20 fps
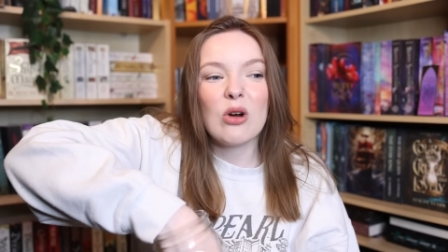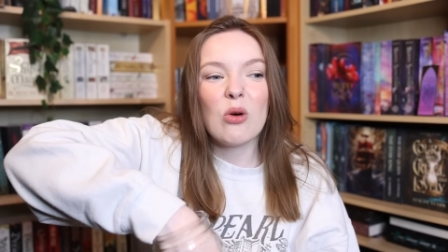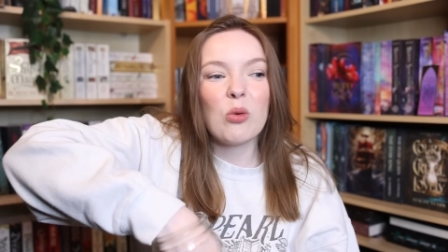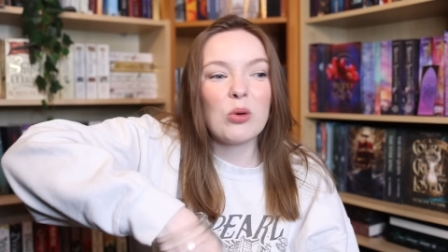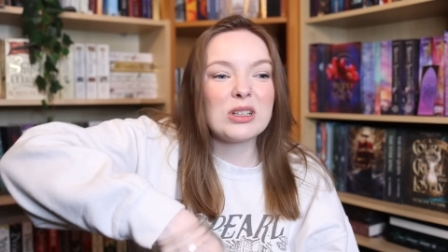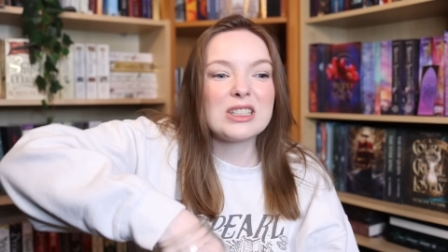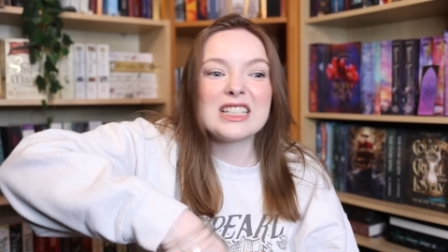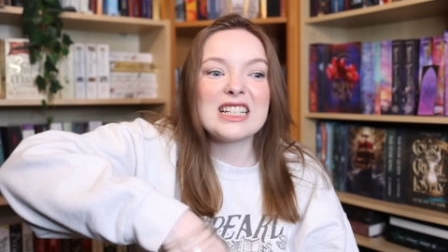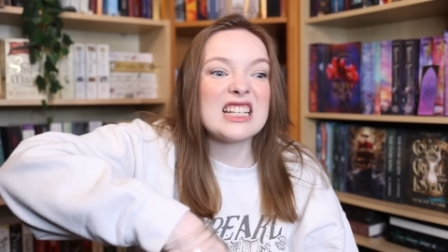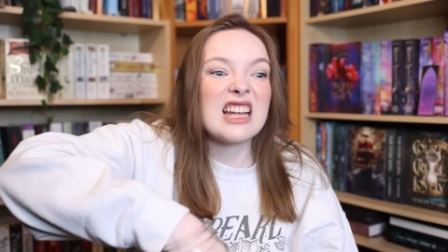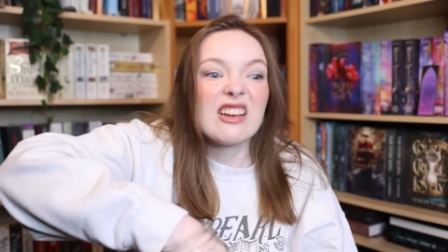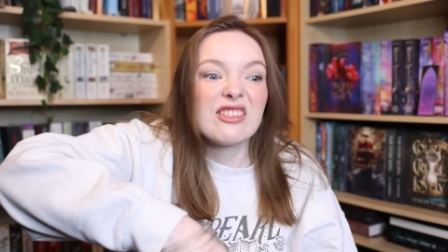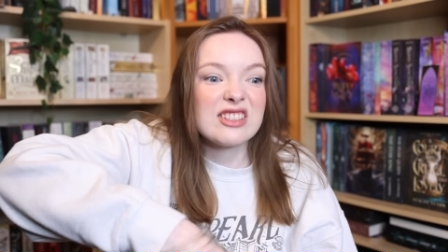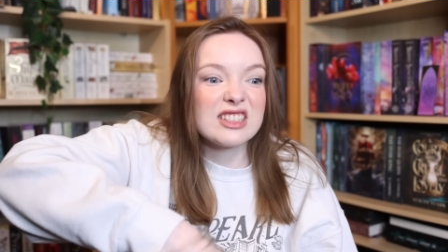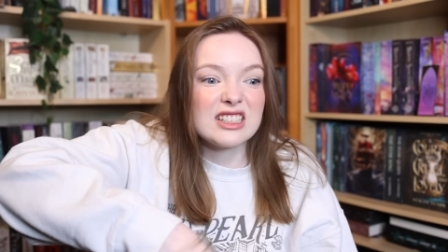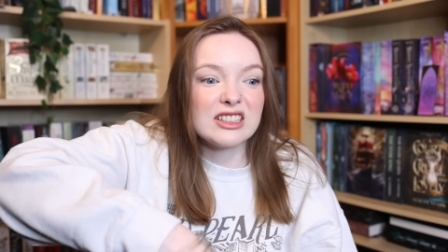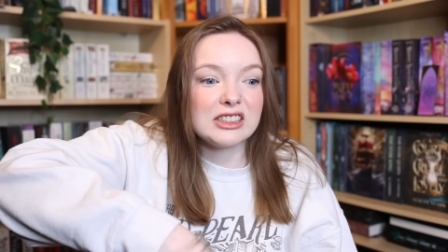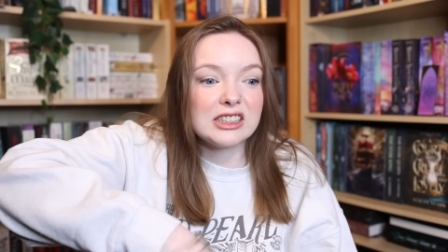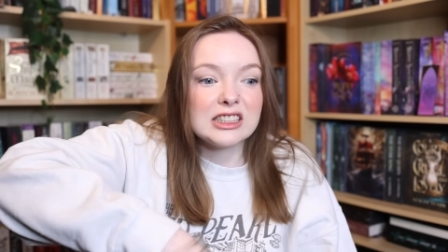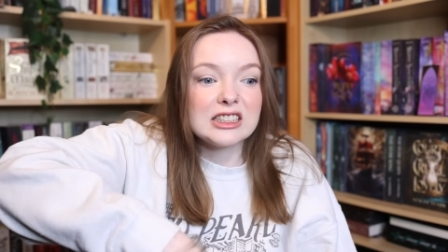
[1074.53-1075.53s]
or DNF a
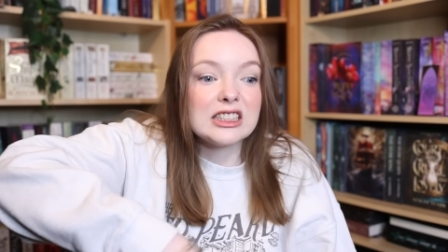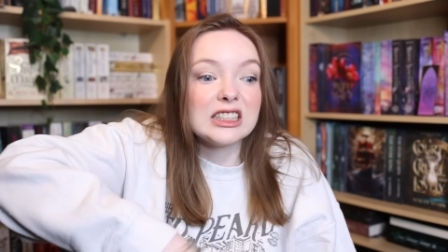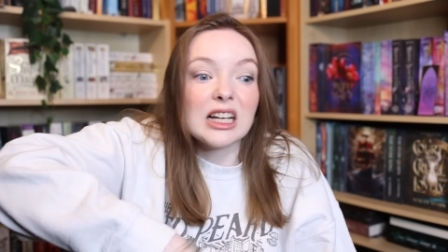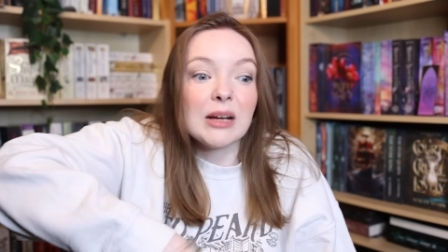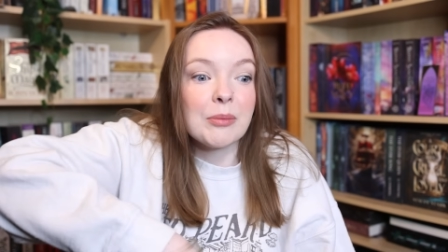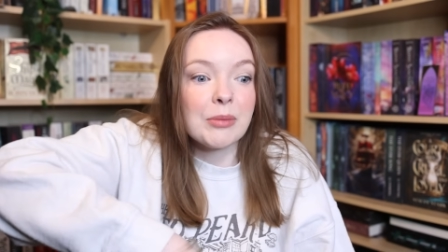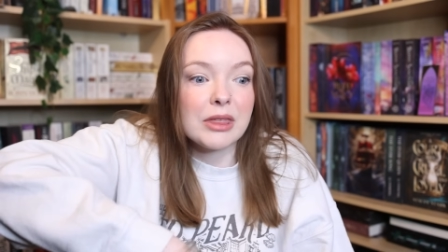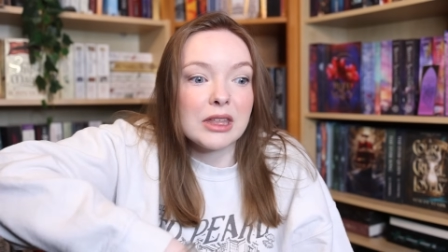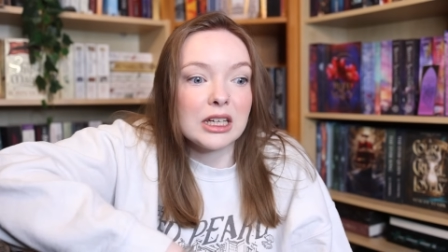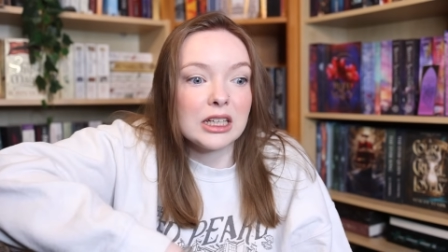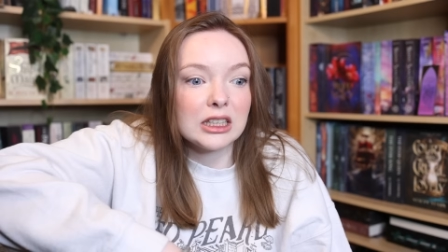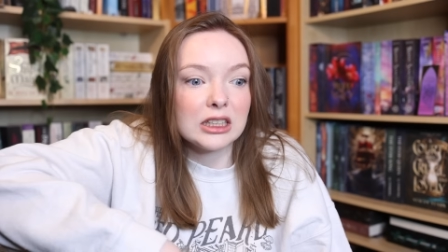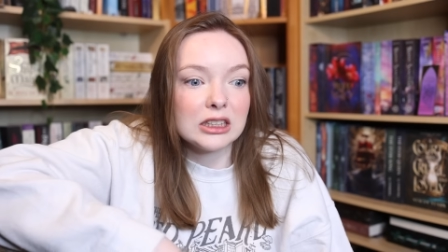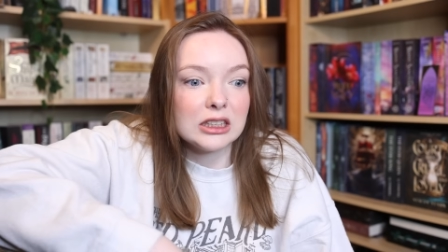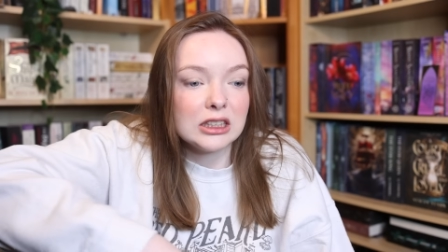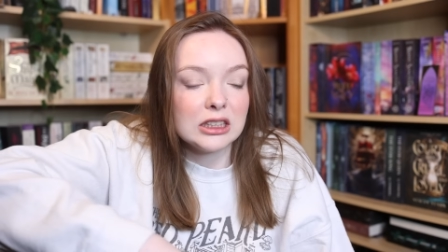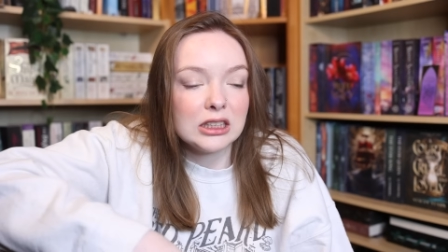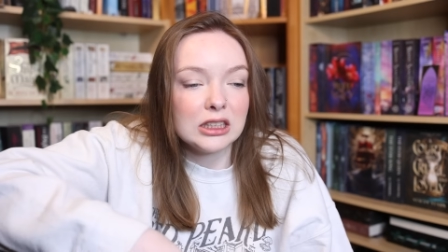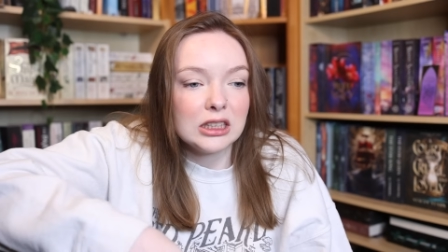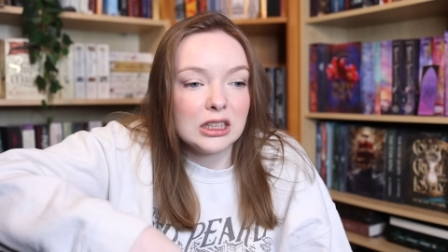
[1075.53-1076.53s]
series, something.
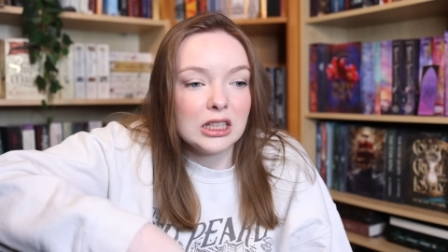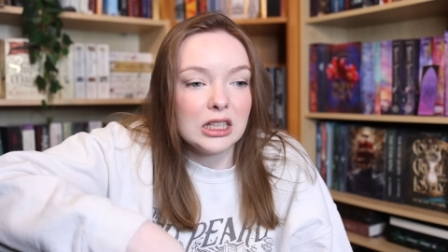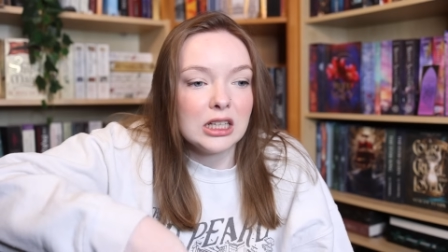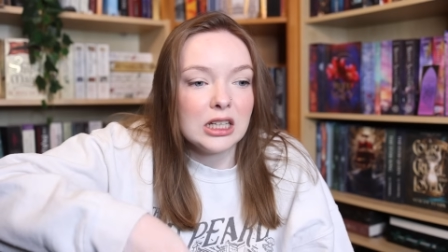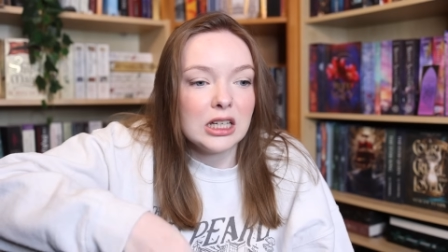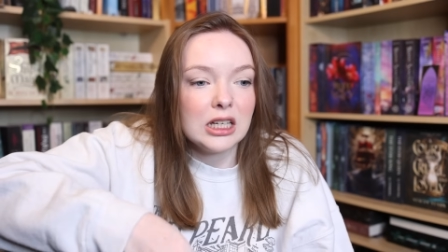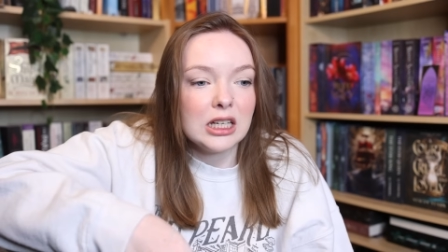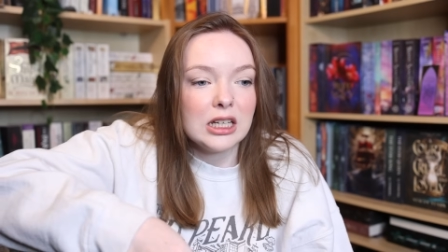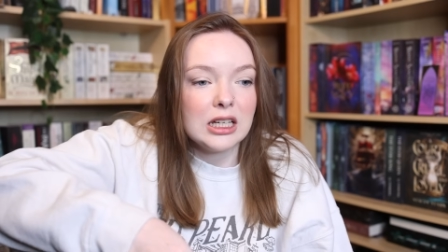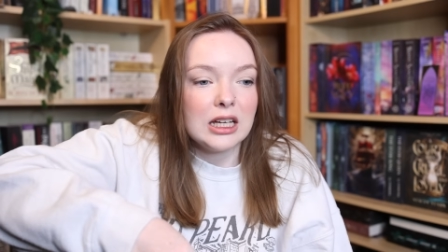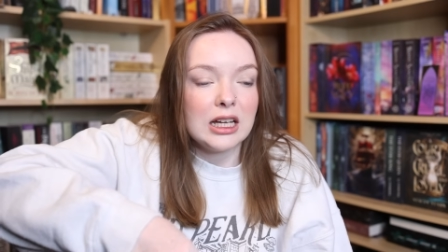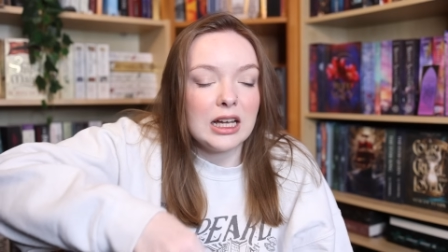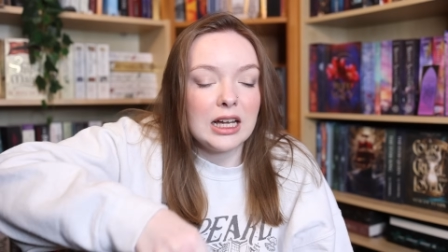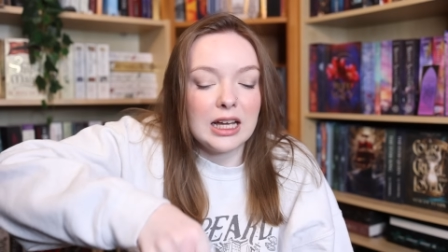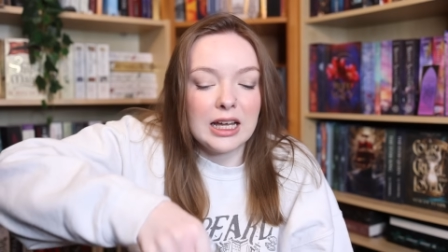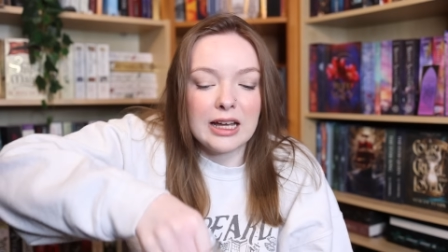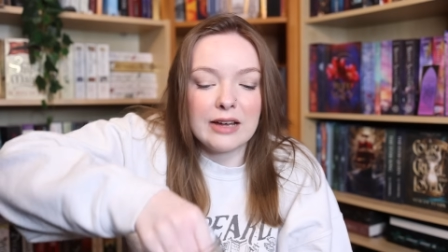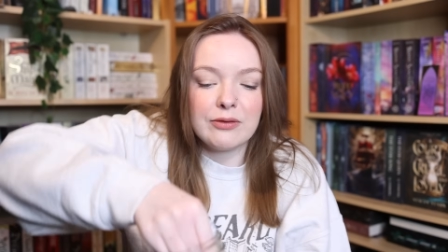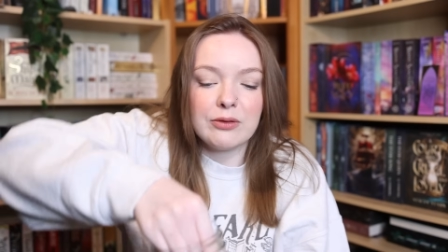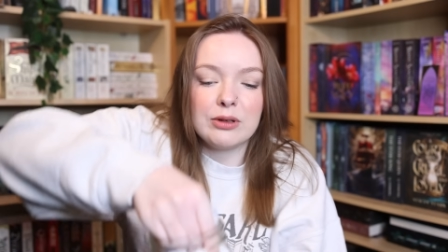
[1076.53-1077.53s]

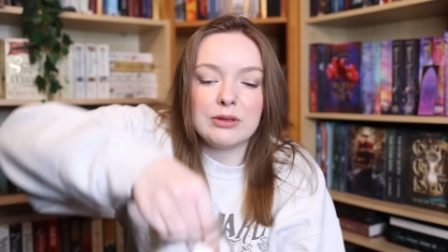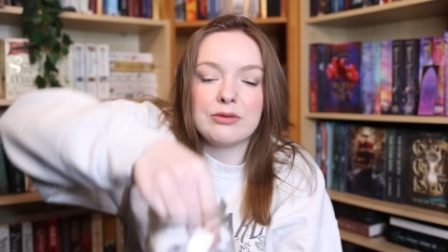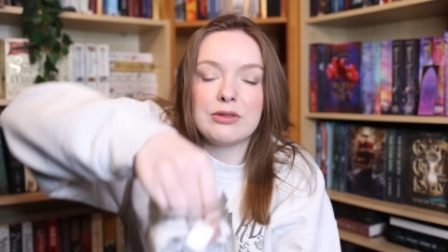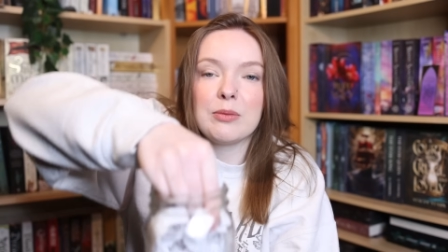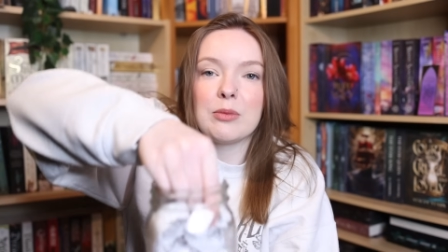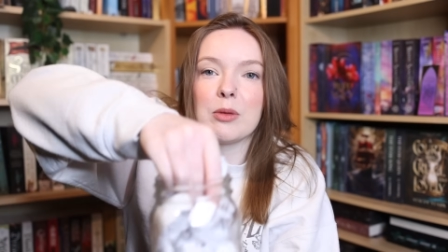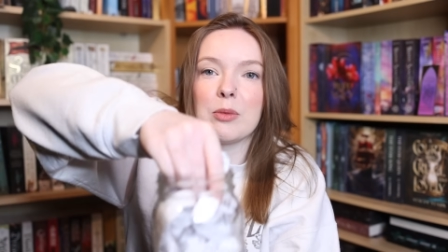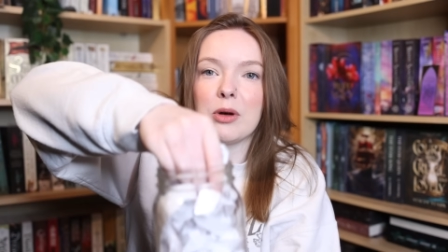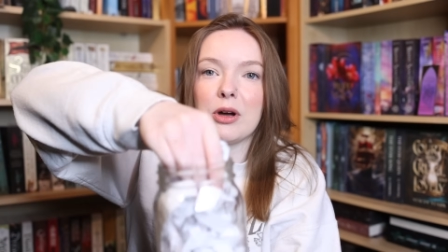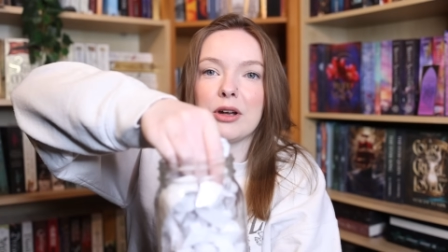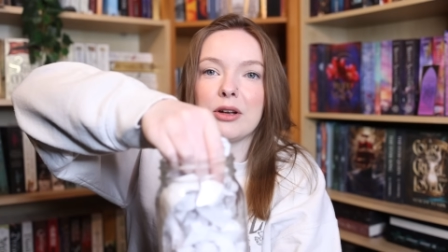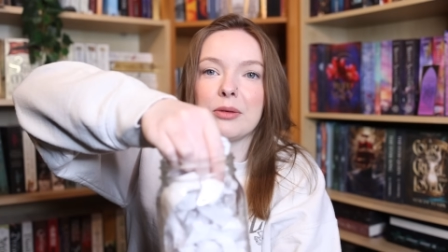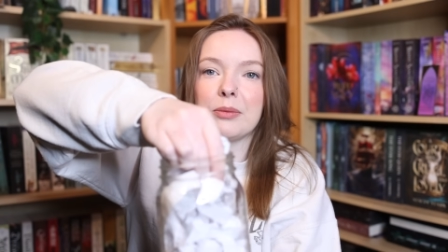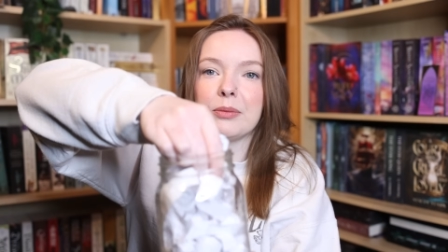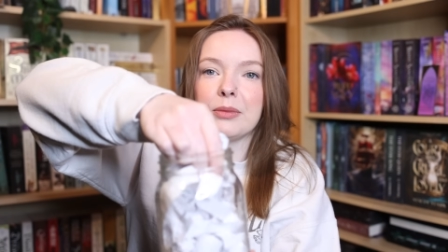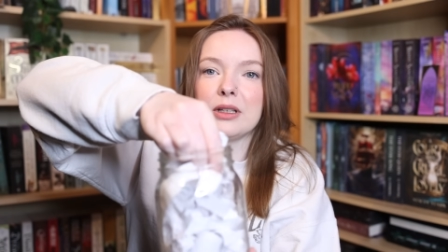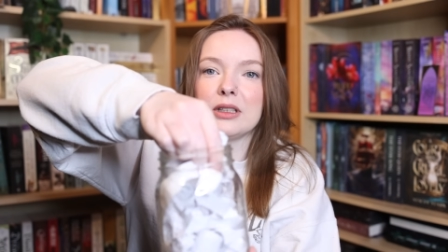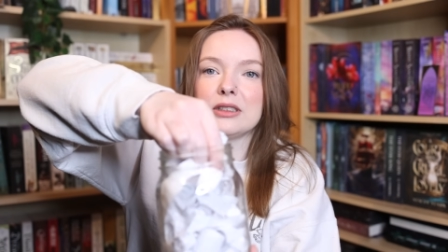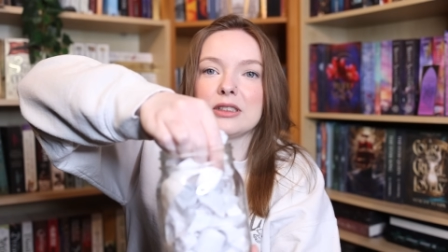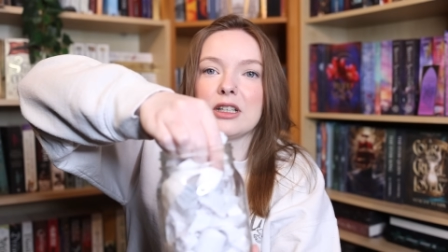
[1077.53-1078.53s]
I have one from the
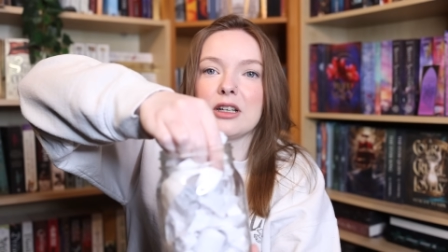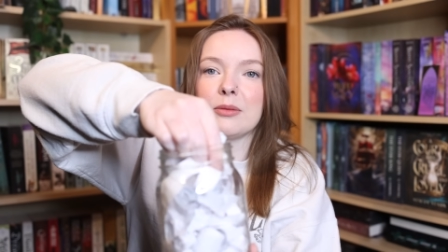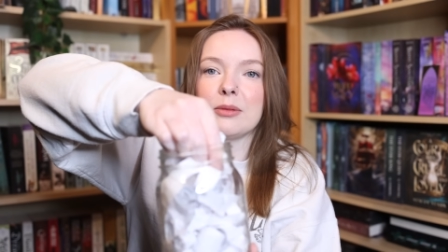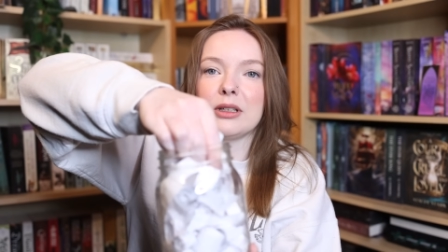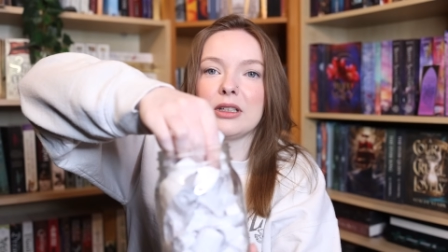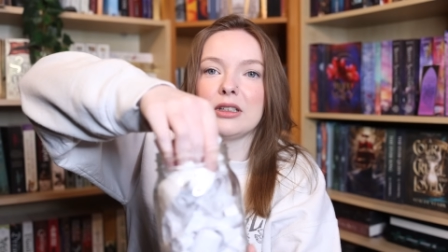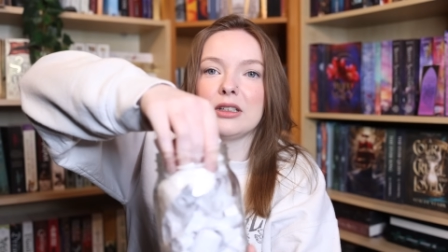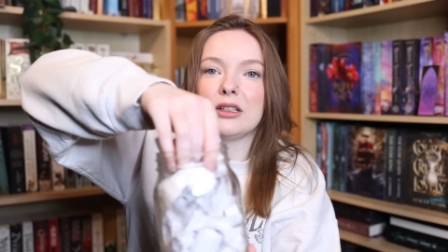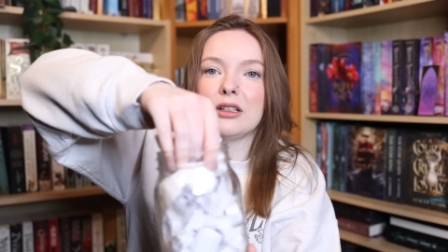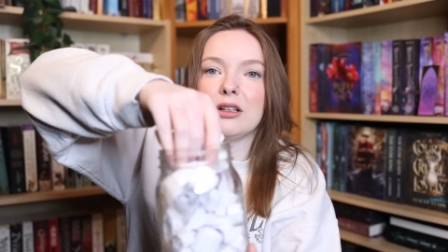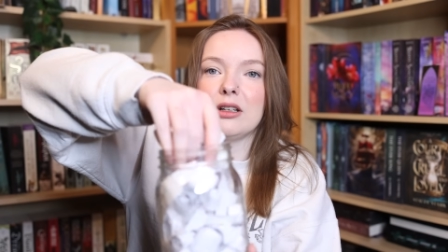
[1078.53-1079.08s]
bottom. It's coming.